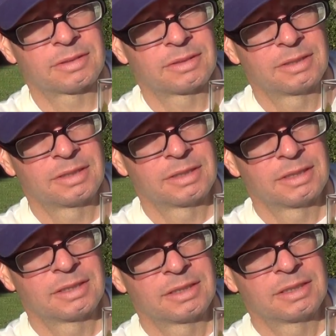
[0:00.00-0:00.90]

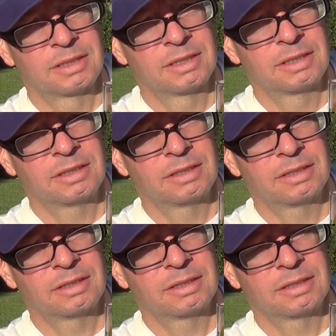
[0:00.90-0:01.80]

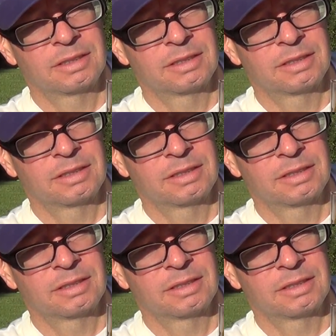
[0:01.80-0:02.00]
(silence)